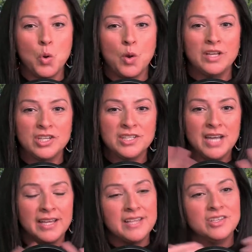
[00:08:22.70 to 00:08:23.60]
it just, I
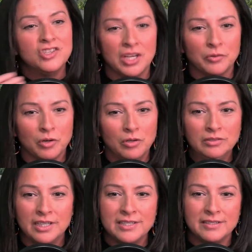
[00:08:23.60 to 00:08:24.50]
guess, in general,
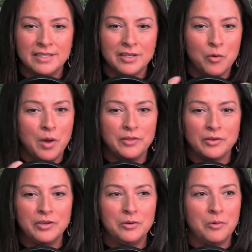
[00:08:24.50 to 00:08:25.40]
does whether
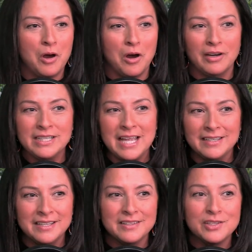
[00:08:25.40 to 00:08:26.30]
you are
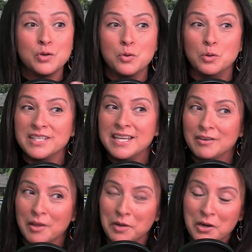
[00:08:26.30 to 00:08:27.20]
attending the schools here
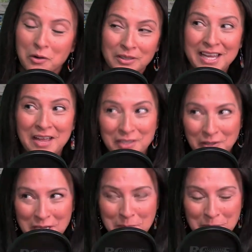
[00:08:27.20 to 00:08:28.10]
that we currently have in our
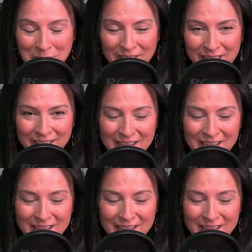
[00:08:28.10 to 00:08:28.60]
community,